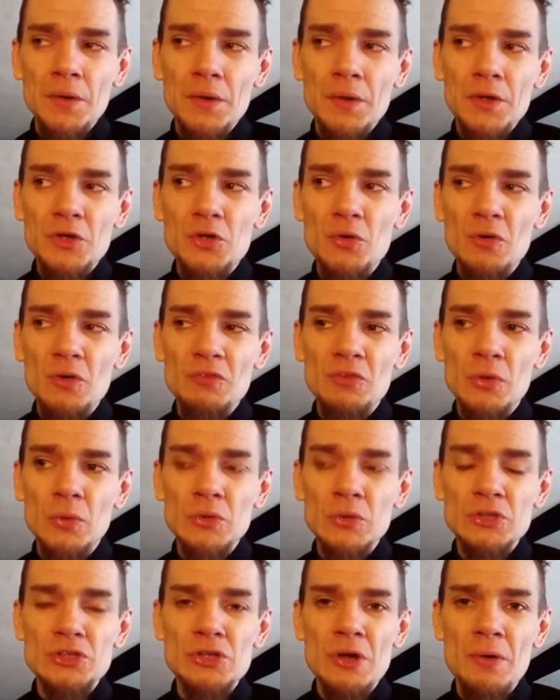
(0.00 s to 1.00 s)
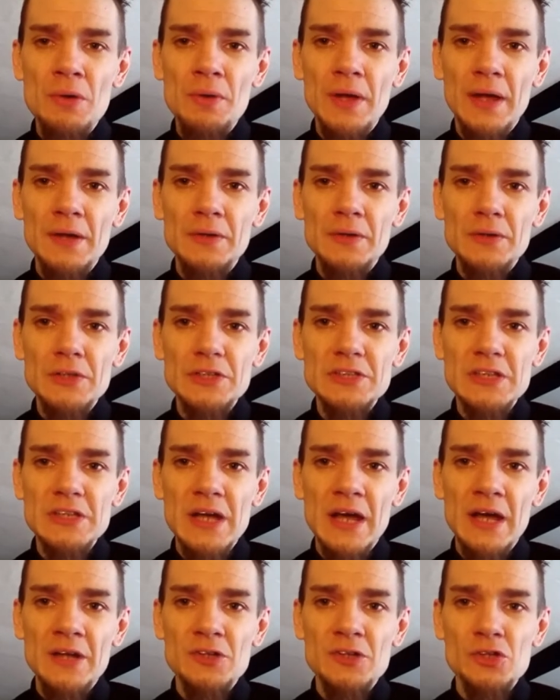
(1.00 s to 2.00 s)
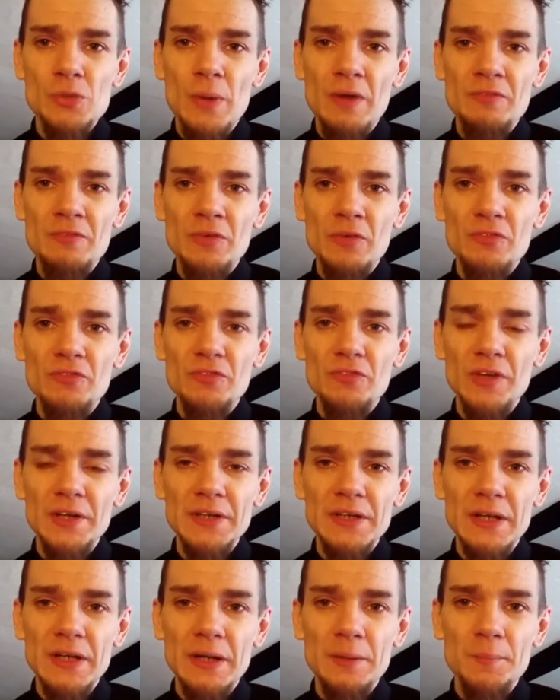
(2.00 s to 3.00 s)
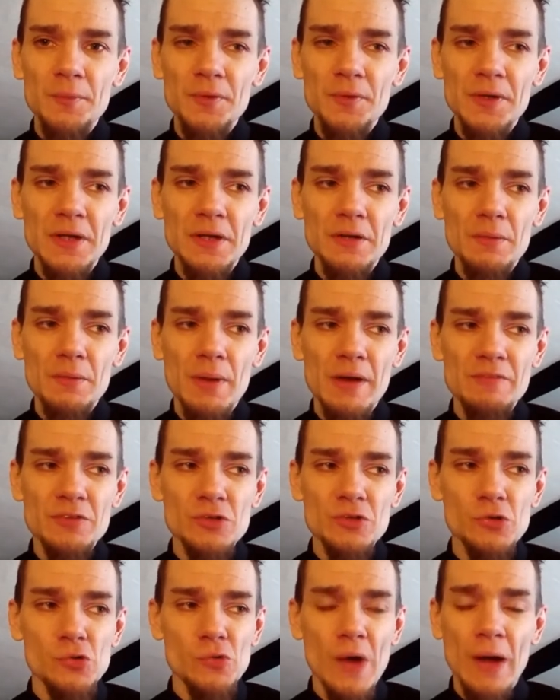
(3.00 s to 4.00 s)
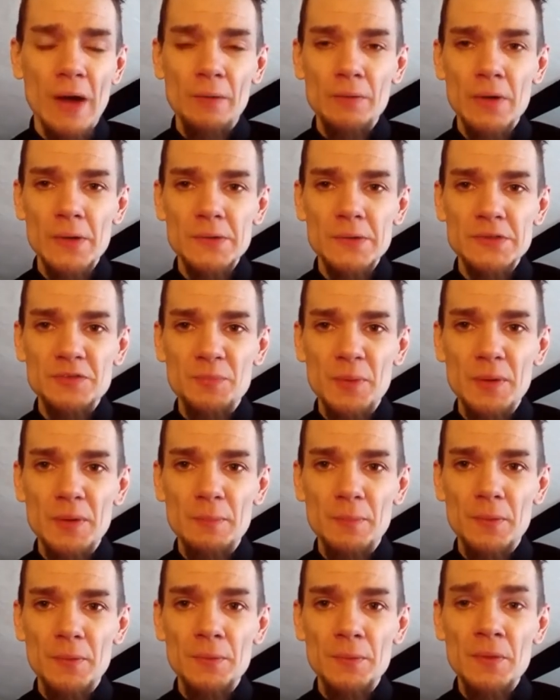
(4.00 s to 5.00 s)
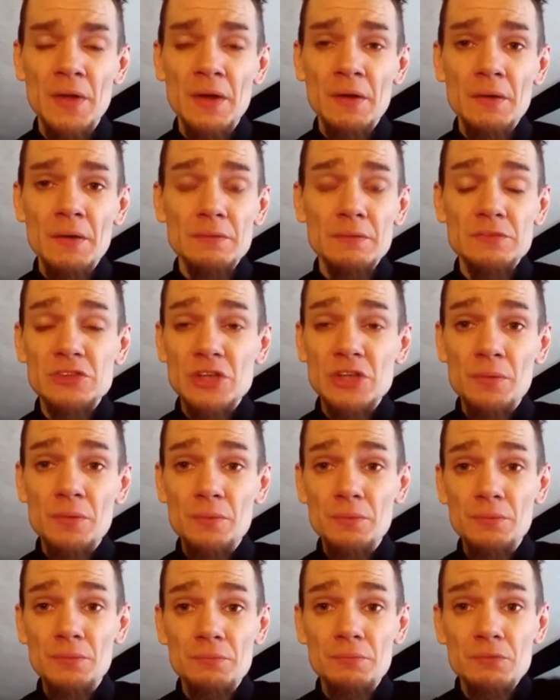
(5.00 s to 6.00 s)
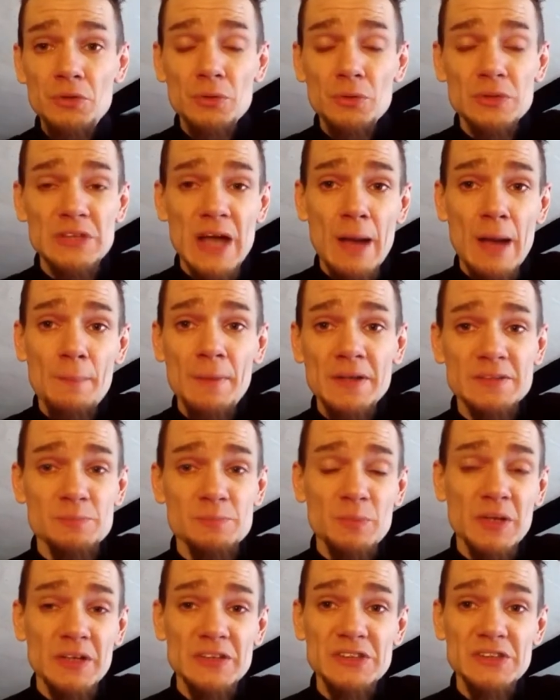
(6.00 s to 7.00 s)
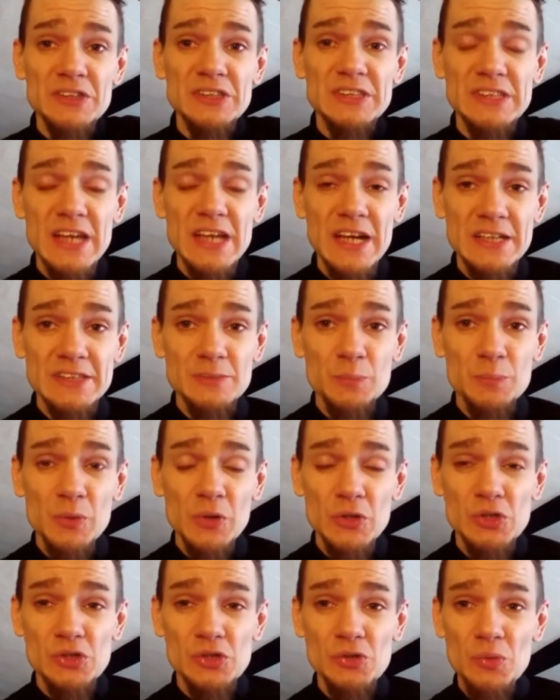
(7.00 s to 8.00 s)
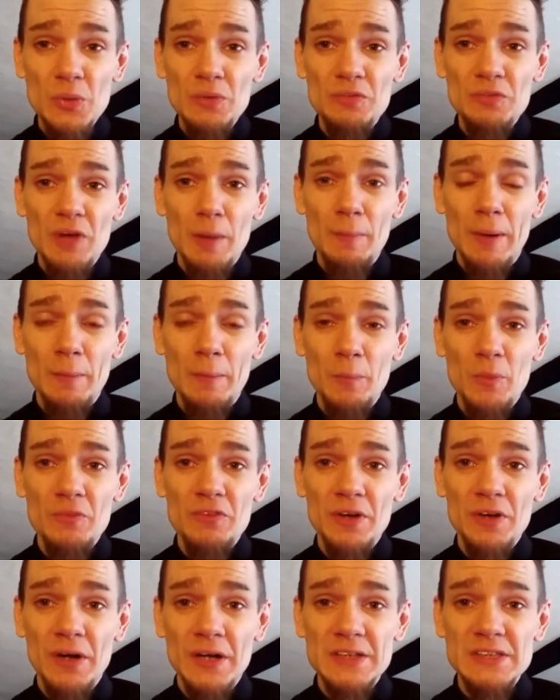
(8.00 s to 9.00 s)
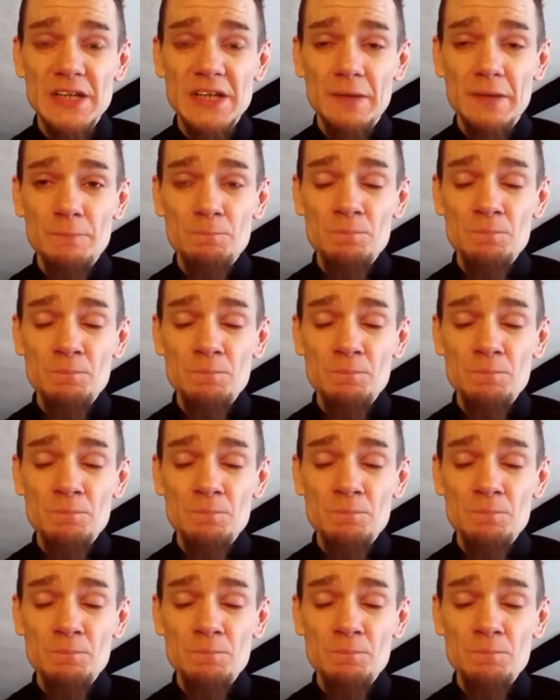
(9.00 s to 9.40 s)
You have caused no chaos and you have not flooded anybody, you haven't drowned loads of people, so your dam has been a success because you have come up with an idea.